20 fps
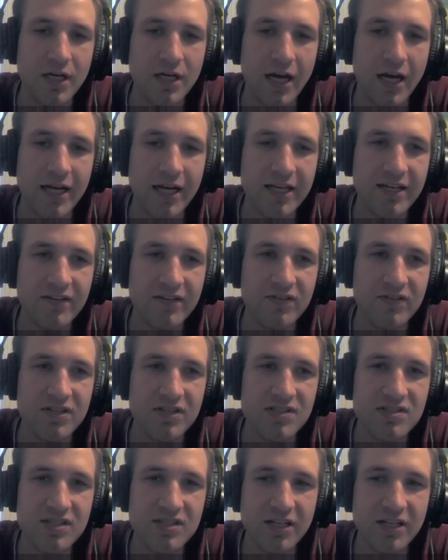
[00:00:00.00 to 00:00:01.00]
I guess
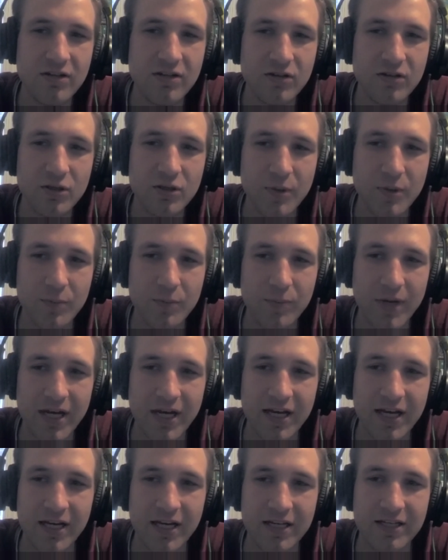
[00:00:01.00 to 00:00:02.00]
let's dig a little bit
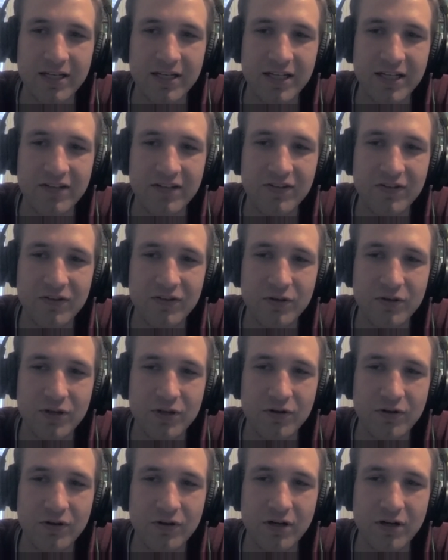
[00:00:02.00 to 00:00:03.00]
back into
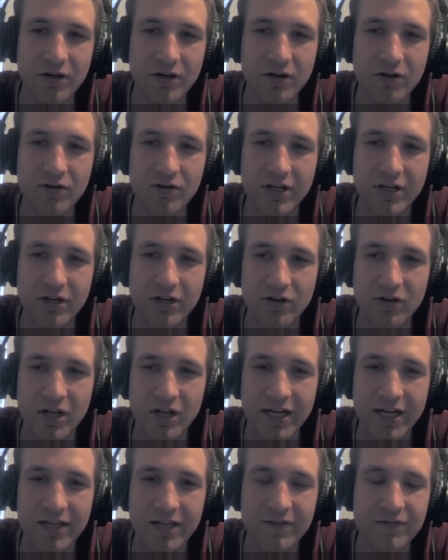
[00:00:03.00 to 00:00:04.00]
your earlier
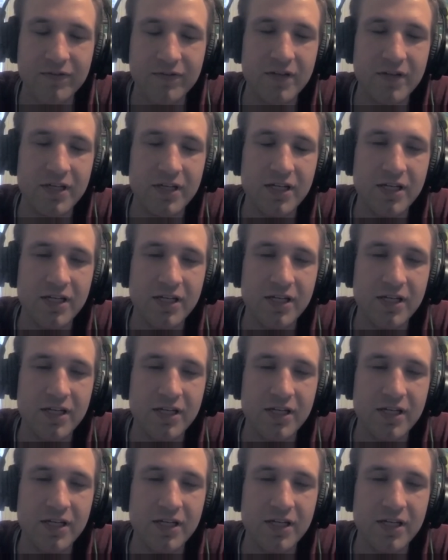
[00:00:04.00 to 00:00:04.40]
life.